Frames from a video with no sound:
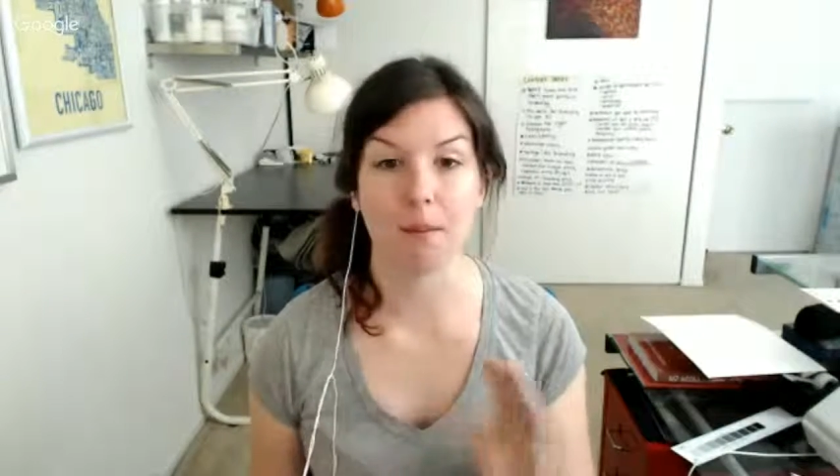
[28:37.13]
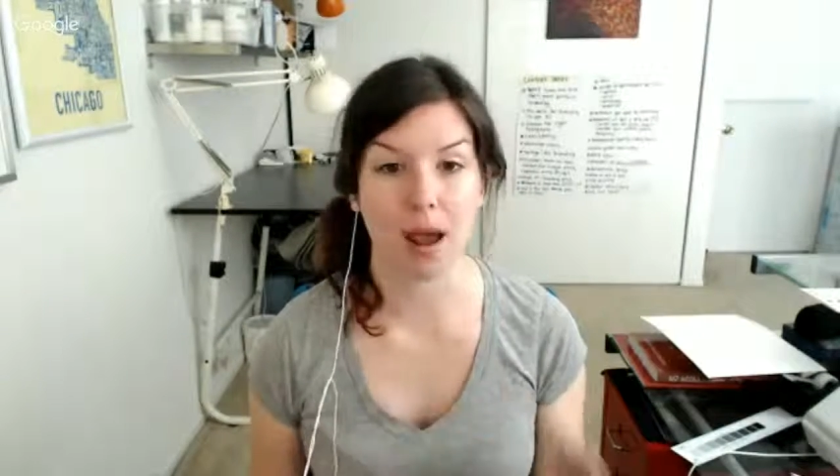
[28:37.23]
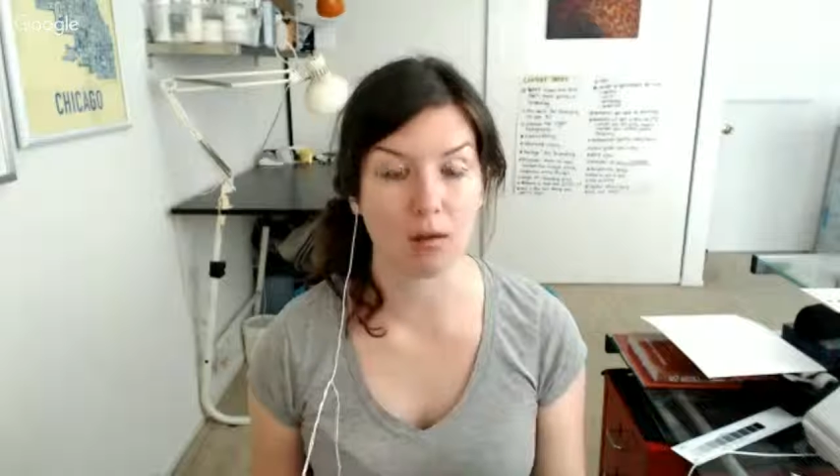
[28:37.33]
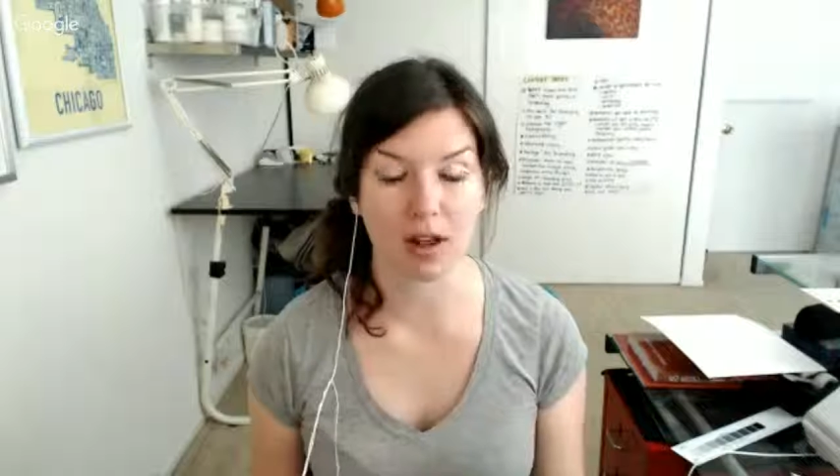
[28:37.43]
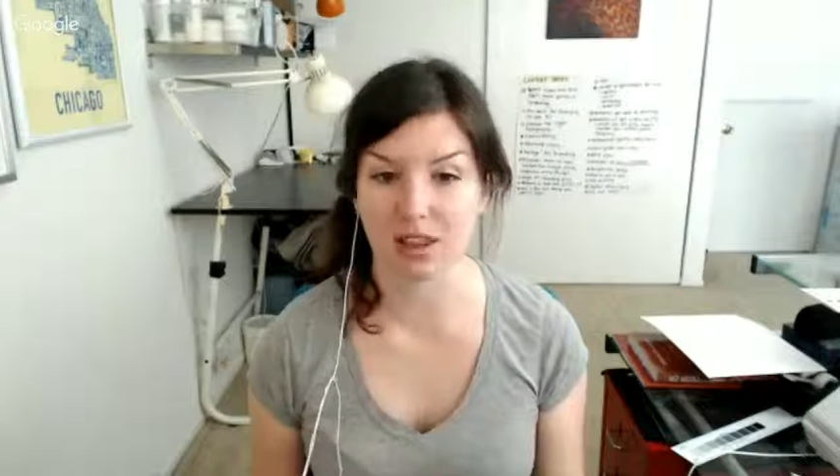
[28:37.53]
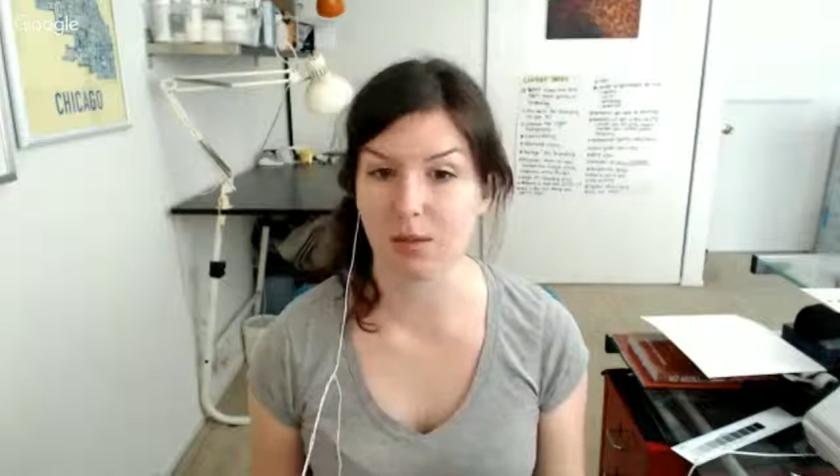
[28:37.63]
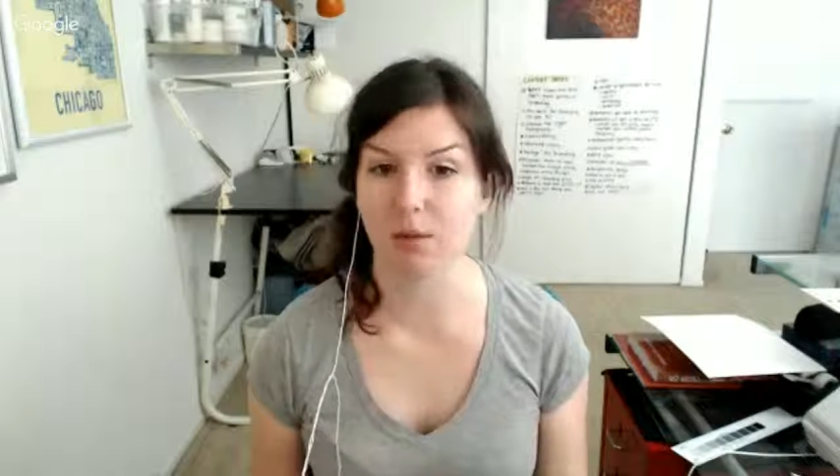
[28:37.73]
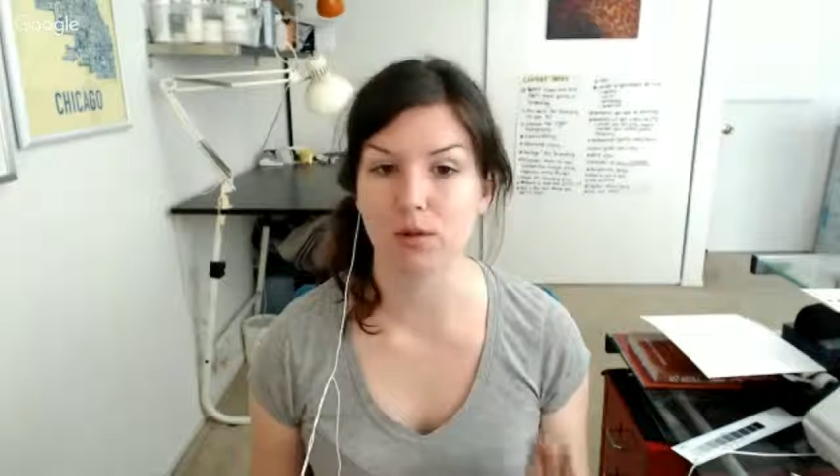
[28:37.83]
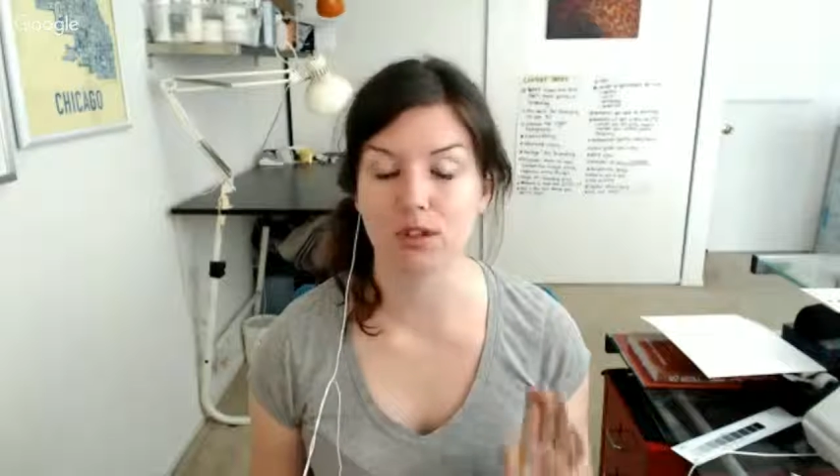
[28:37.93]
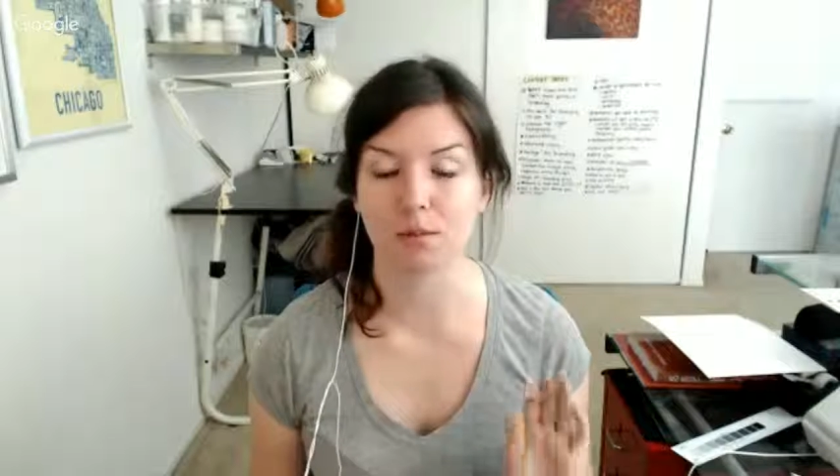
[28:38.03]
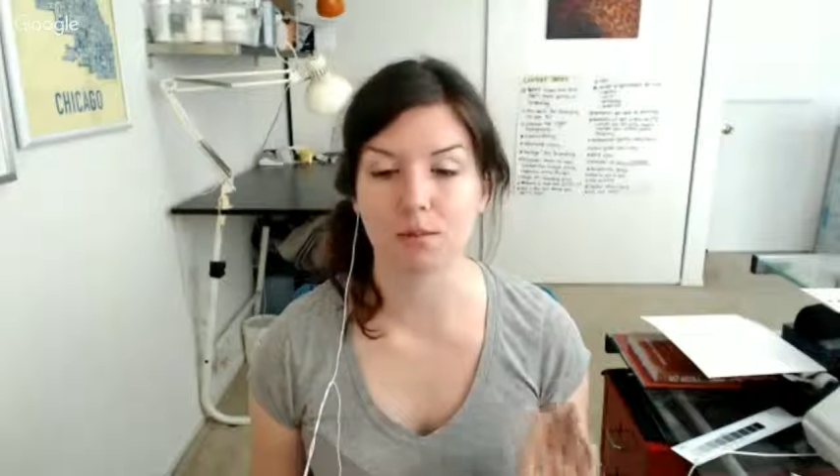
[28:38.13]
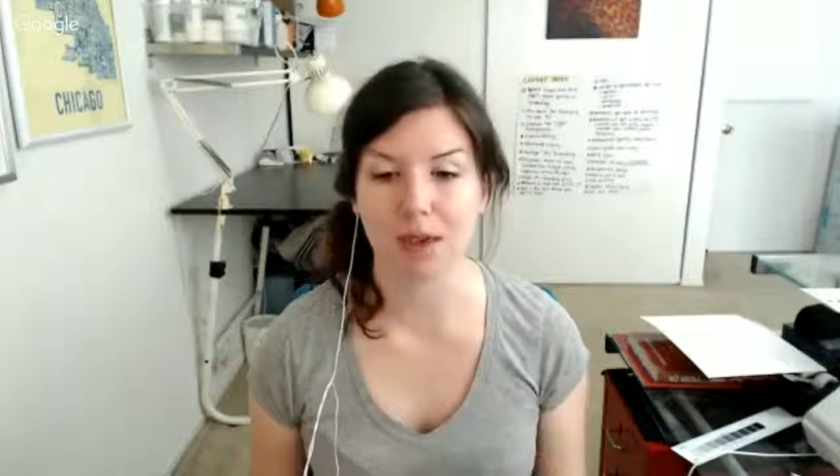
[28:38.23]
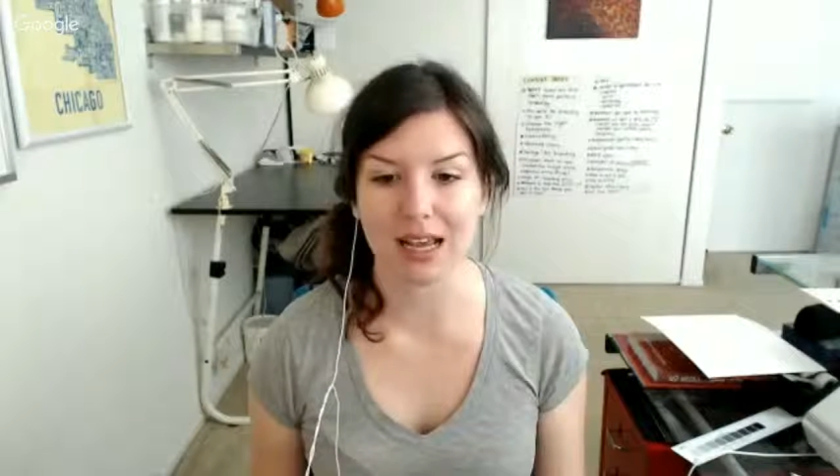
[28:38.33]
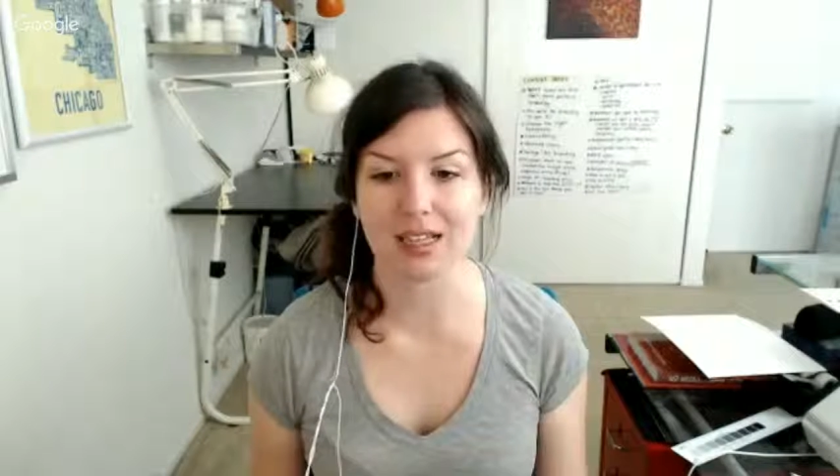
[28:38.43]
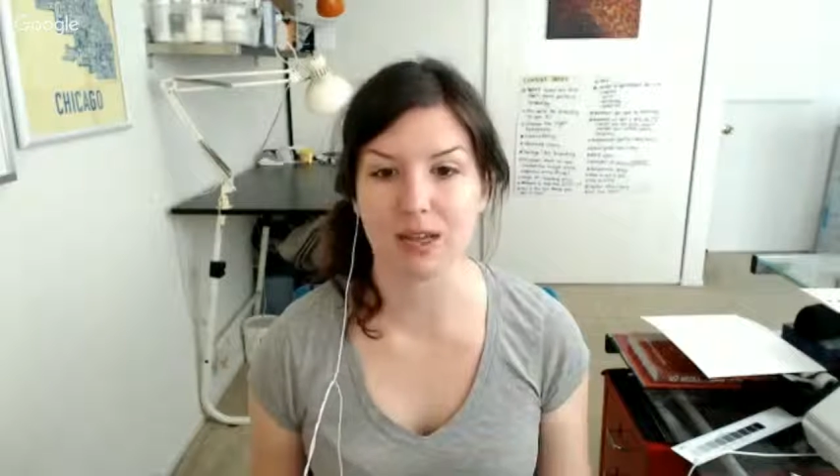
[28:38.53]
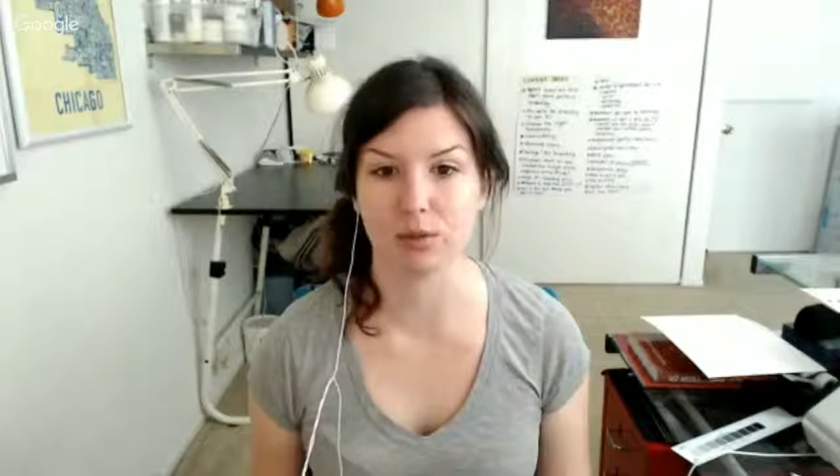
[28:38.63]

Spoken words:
I read the most amazing